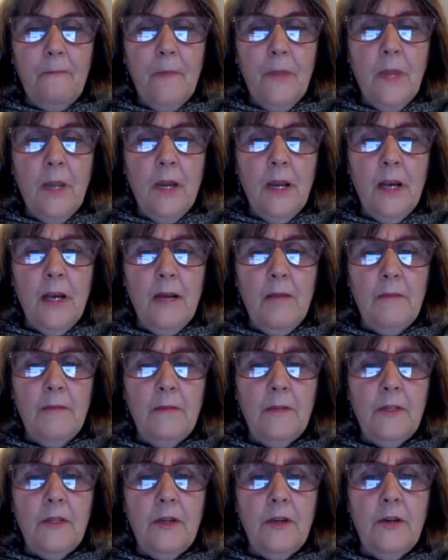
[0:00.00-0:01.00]

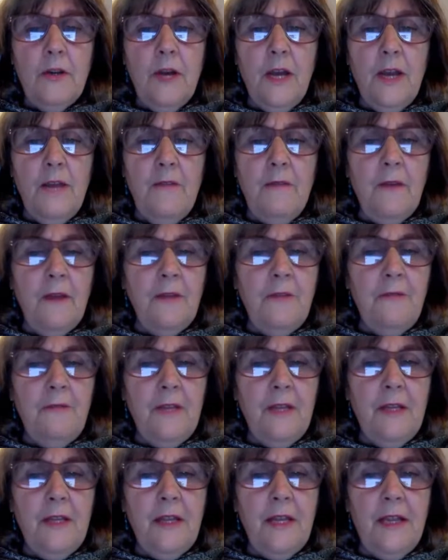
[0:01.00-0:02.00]
So I
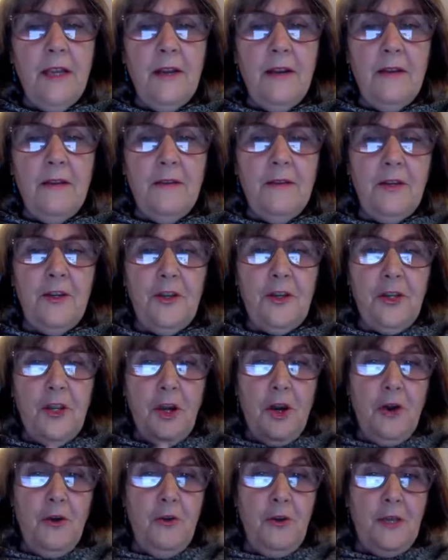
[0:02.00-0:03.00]
feel like the
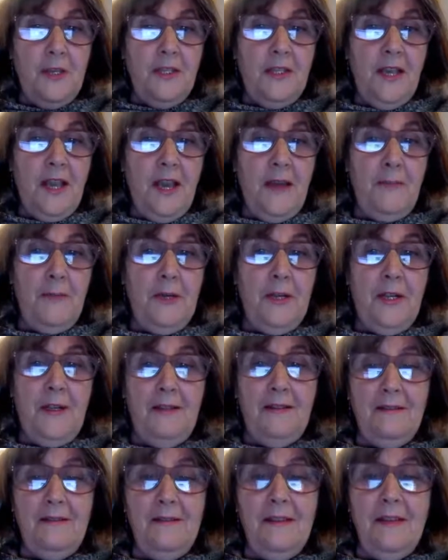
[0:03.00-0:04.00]
show is happening.
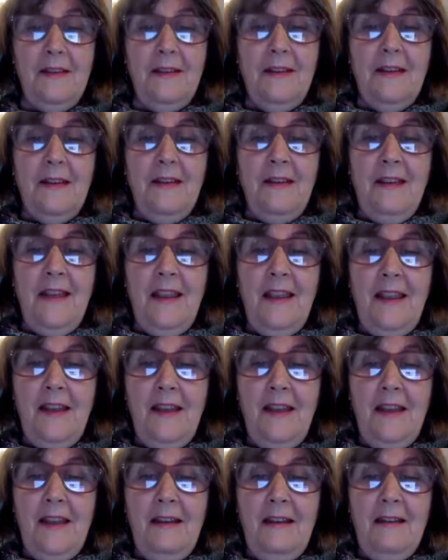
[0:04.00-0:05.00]

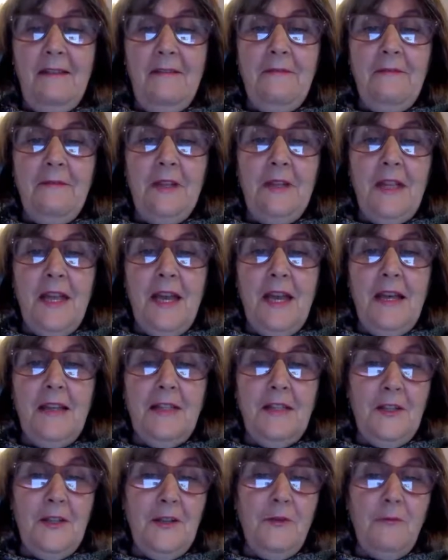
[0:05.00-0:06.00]
And for the last
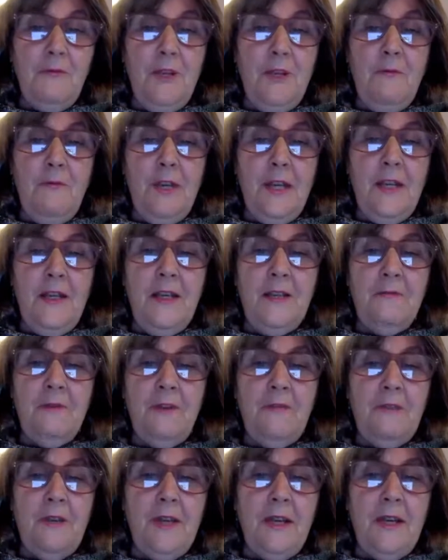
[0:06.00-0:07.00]
3 weeks,
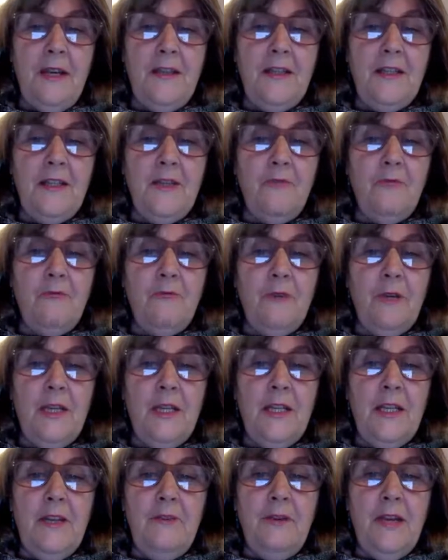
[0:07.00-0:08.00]
we've had some
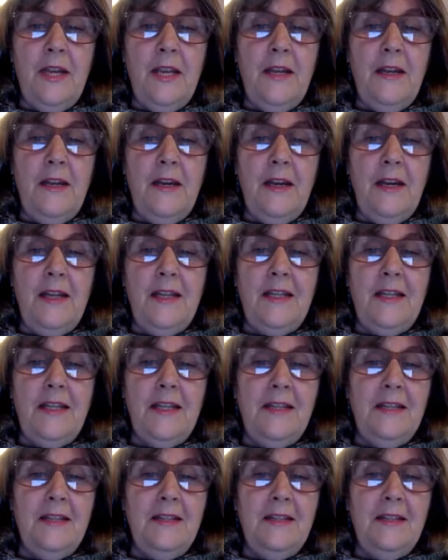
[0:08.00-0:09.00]
really great
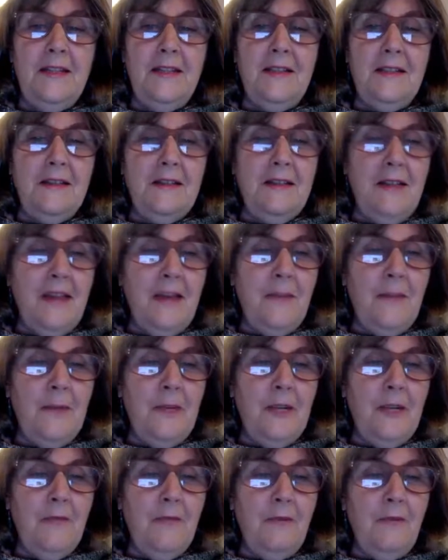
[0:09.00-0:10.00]
ideas
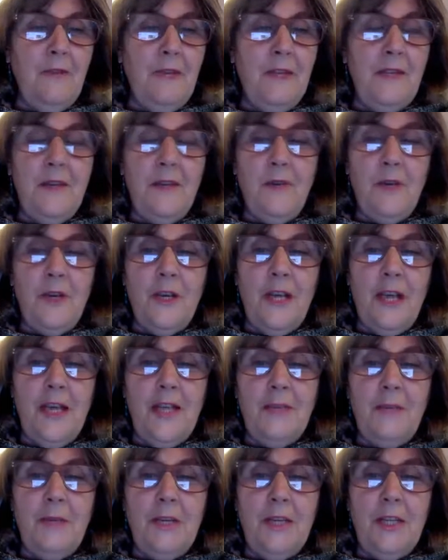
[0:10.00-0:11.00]
happening. We've had the
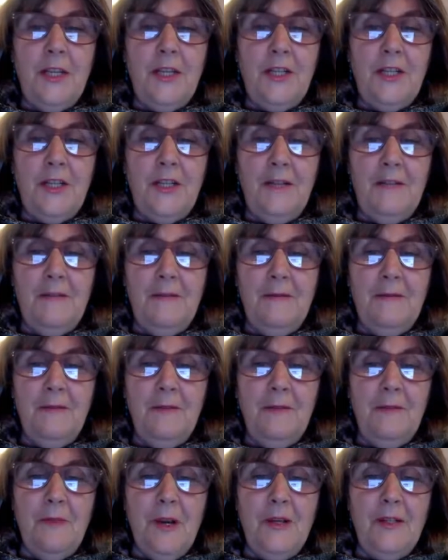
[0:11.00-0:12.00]
Orgasmic Kitchen with
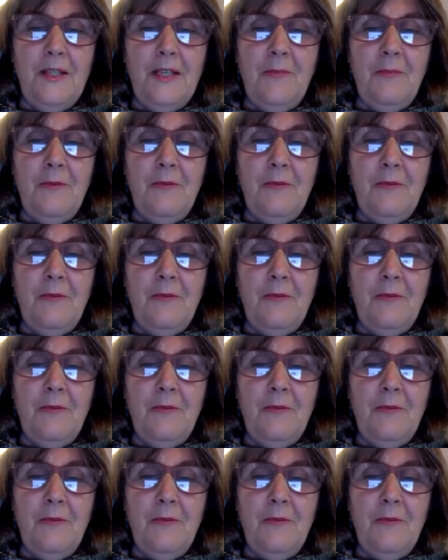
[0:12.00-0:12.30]
Marcy